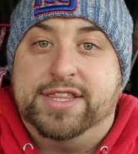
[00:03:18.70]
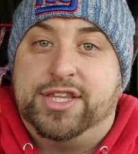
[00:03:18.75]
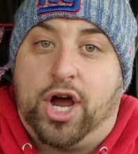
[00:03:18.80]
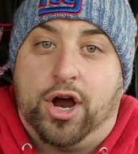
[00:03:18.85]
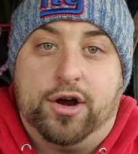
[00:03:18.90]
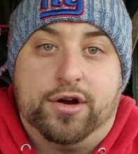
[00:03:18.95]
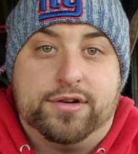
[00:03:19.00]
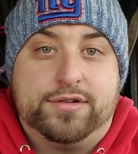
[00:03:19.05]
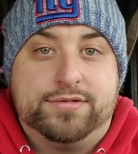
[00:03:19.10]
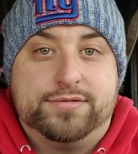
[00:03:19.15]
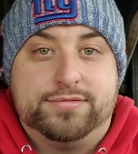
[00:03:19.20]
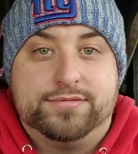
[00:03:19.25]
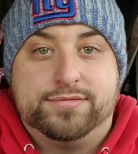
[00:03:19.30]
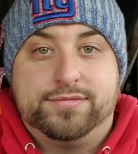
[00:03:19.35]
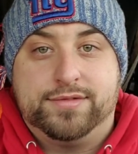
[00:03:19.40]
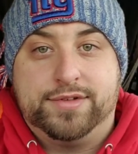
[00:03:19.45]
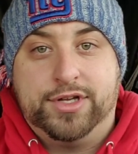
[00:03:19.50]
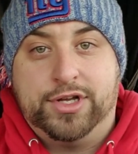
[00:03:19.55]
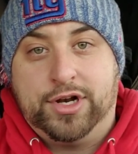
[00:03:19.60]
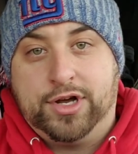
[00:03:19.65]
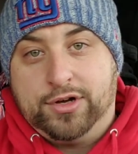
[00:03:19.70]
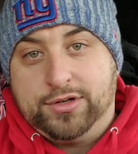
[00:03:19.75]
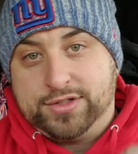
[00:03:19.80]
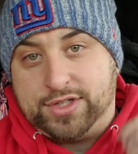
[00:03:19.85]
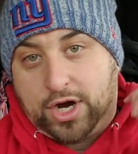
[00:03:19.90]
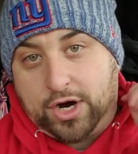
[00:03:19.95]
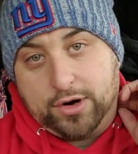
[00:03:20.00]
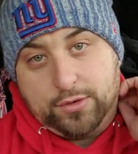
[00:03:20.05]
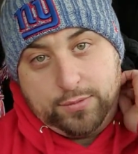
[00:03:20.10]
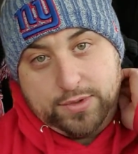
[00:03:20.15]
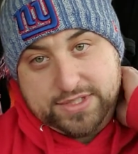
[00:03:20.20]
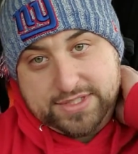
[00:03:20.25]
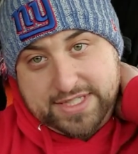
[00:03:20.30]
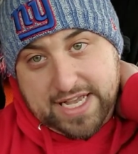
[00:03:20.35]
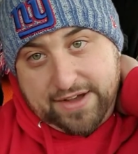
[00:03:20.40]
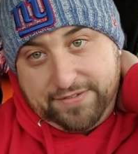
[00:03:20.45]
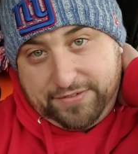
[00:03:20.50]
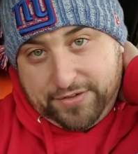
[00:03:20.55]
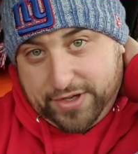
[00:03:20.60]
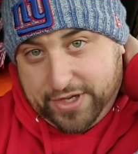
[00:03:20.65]
Dart. You know, Dart was
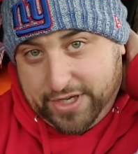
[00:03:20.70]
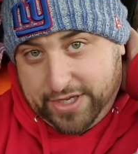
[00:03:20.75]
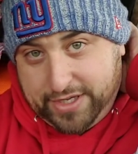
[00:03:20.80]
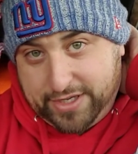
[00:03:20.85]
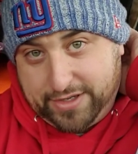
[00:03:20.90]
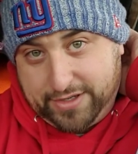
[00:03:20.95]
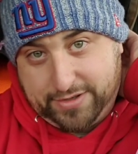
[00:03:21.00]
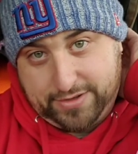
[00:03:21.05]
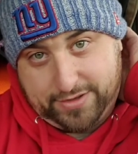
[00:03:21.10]
definitely,